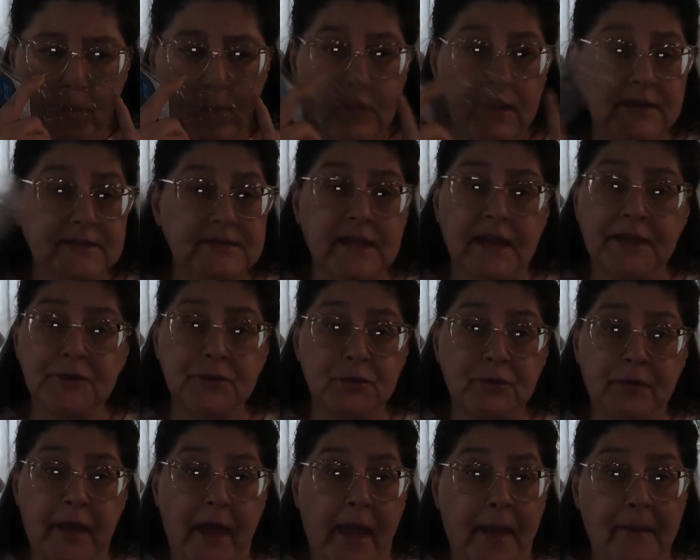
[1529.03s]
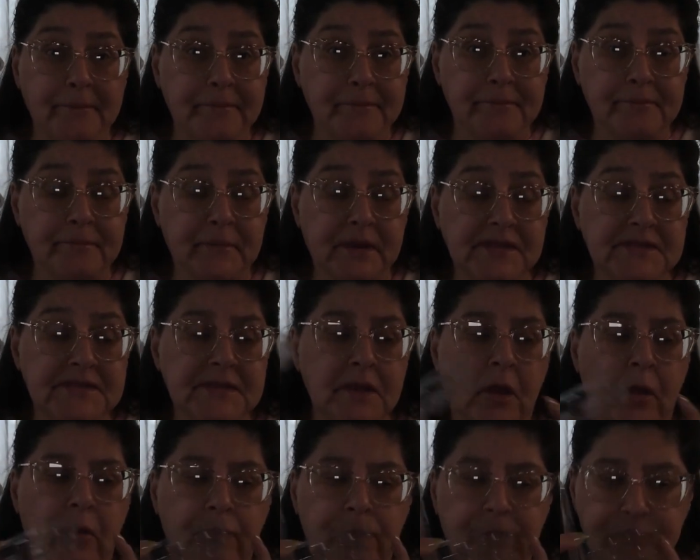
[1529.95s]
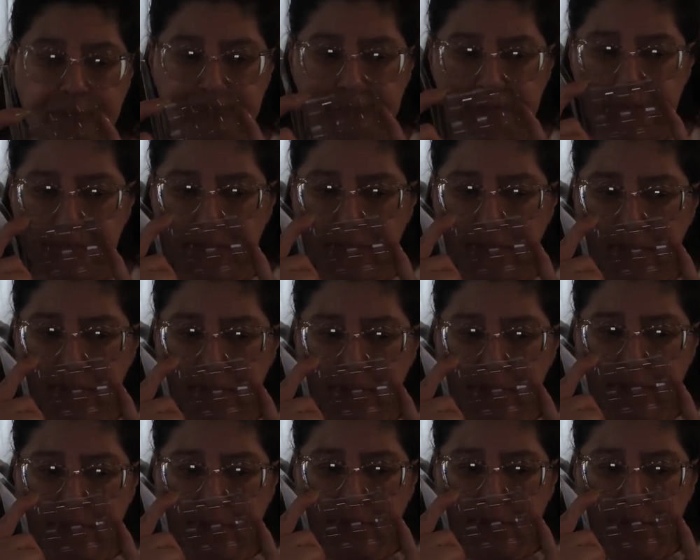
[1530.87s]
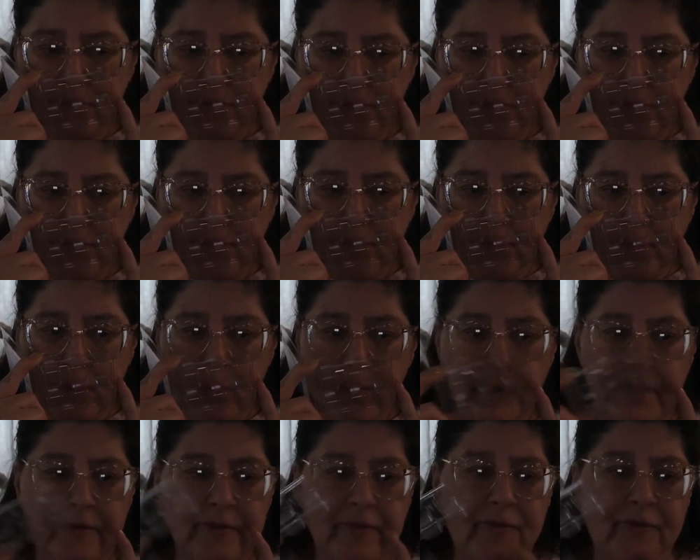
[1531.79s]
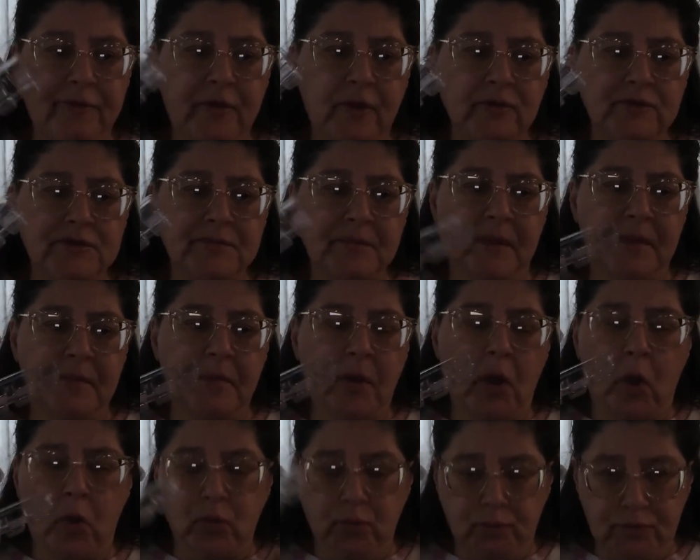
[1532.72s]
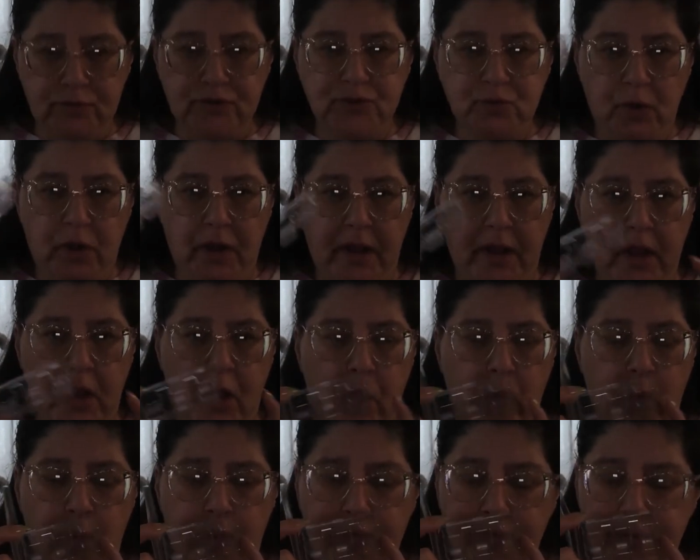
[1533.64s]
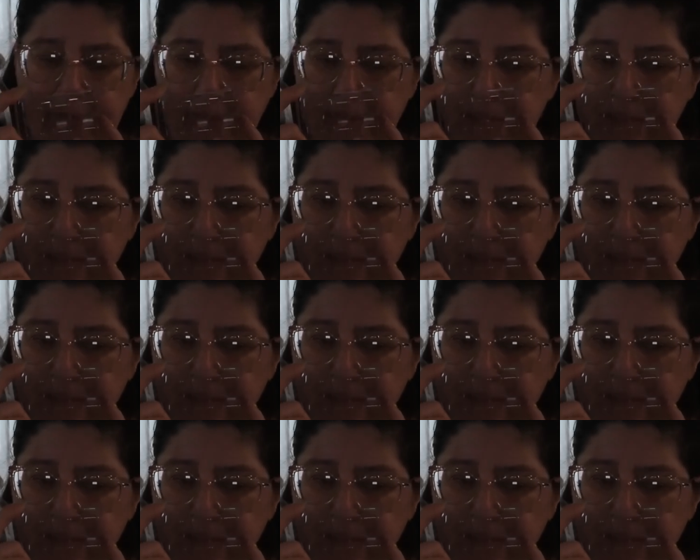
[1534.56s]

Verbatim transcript: Because I do that myself. Whatever floats my boat is what I go with.